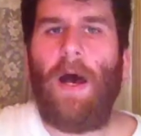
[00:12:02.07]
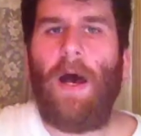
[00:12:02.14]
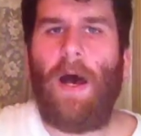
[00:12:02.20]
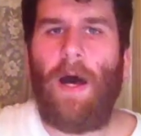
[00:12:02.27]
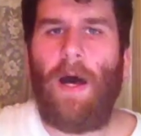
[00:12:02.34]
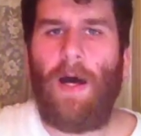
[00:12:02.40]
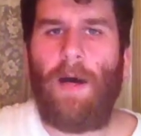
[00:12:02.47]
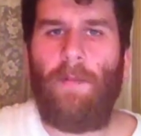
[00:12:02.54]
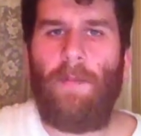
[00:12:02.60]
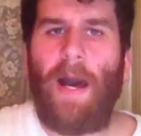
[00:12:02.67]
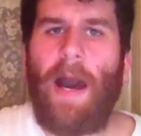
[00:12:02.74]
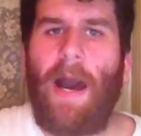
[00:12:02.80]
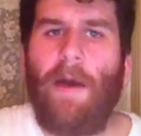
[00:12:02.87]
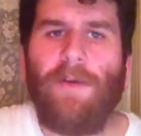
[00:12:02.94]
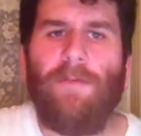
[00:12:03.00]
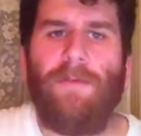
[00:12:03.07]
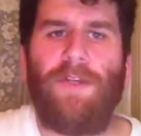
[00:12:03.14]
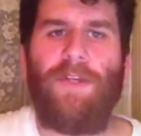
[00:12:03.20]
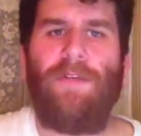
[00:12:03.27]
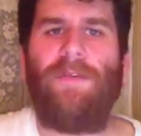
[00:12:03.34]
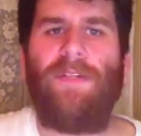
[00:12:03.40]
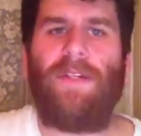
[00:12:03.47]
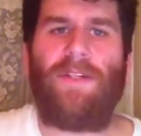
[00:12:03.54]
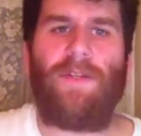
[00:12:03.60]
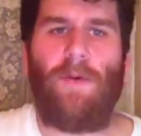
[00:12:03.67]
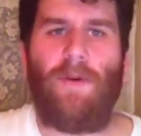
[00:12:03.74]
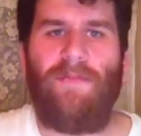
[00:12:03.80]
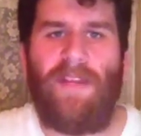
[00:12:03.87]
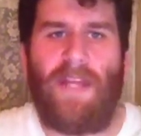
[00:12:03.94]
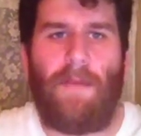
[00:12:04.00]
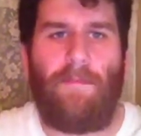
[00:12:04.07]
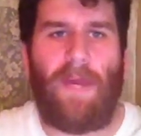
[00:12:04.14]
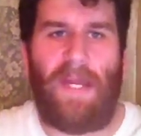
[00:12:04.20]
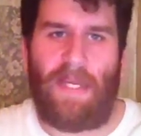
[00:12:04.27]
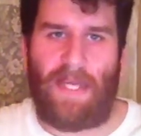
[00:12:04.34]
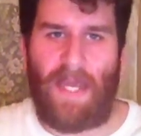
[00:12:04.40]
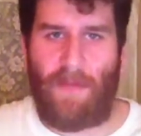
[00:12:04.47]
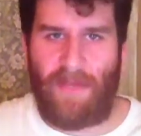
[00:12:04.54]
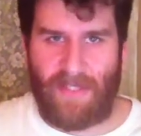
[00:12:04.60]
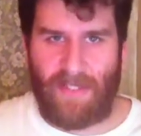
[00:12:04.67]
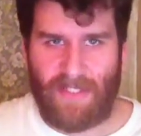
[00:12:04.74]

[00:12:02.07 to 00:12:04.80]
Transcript: how you would use it sort of in a metagaming